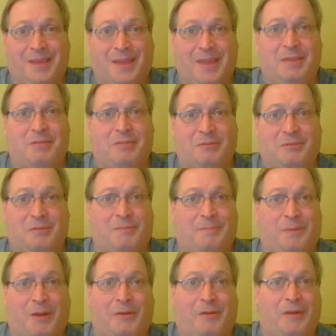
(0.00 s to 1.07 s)
eastern
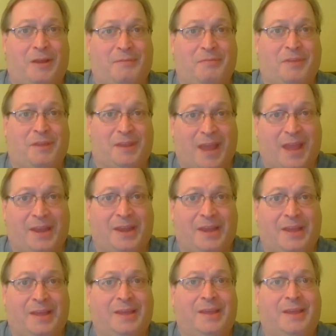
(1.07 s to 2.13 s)
part of
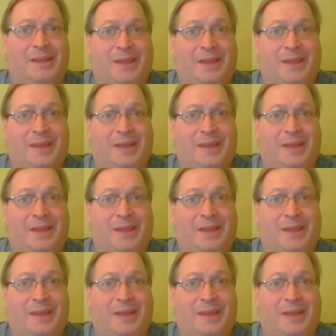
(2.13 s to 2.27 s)
Salina